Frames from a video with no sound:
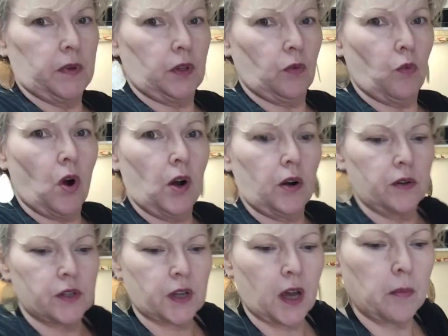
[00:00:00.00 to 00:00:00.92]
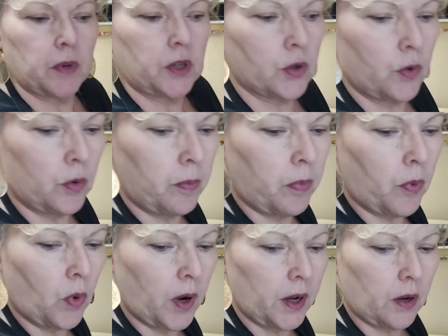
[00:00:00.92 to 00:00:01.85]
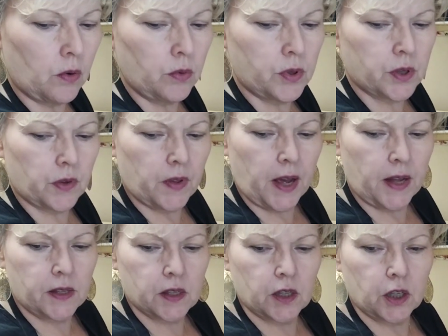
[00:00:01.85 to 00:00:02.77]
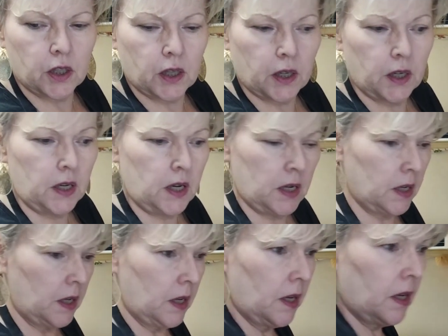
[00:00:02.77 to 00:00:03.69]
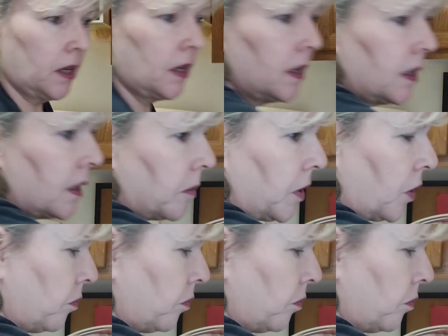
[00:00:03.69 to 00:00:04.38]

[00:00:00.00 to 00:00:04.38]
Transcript: the water's coming to a boil, so that's good. We